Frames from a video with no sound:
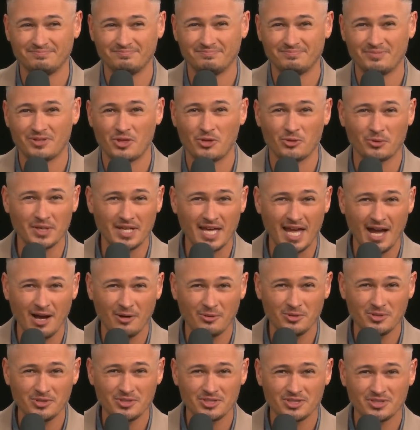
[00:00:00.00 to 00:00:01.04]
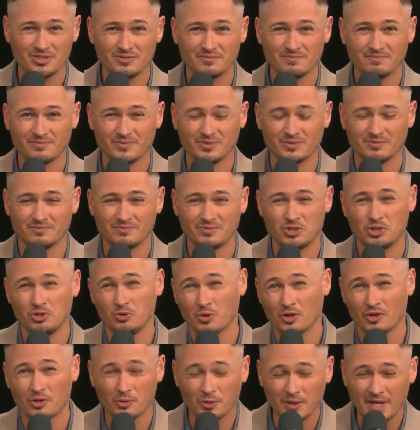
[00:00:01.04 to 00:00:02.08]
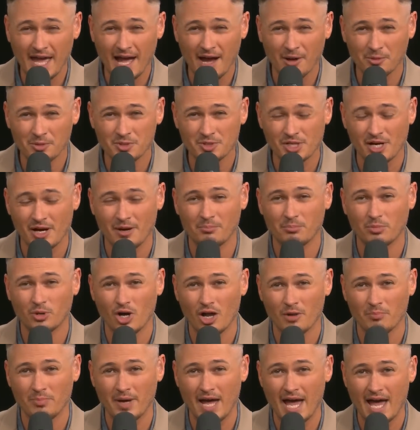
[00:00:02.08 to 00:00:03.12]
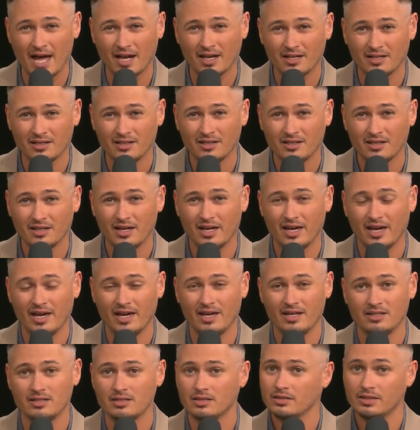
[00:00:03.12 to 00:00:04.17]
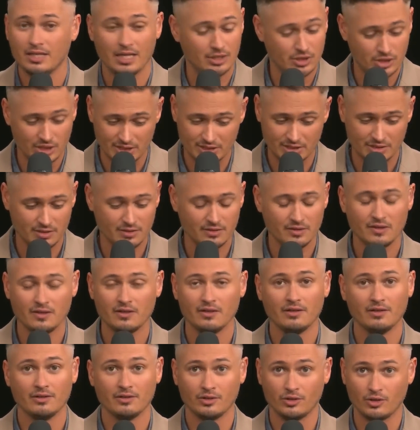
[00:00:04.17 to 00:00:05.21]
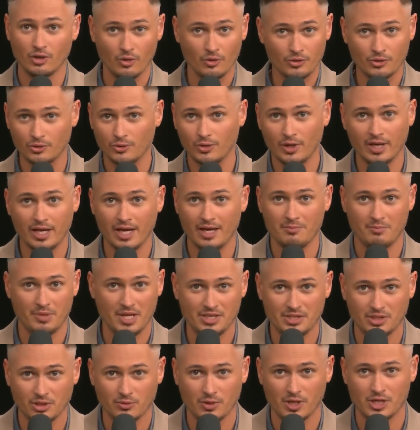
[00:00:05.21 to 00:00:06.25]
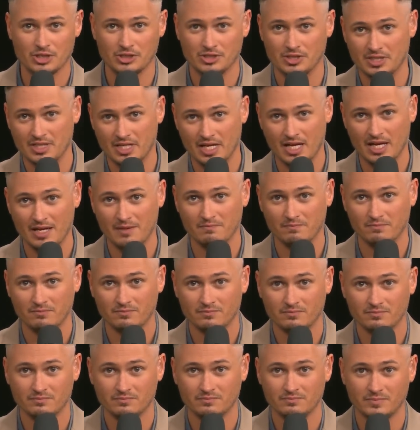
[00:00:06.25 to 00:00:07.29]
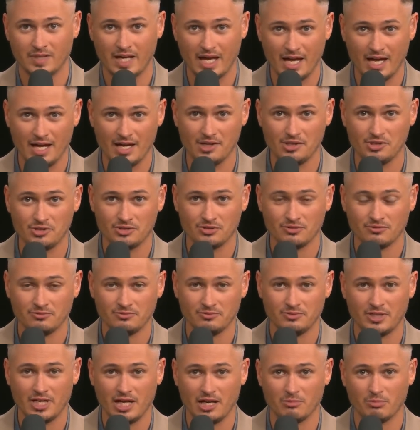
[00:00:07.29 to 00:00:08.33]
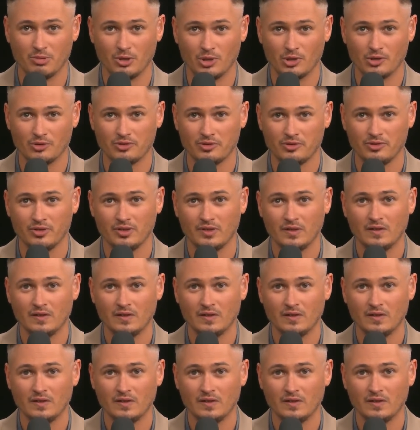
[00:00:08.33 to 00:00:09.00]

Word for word: three hours, two or three hours, I'm brought back and they just go through again basic questions name, age, date of birth,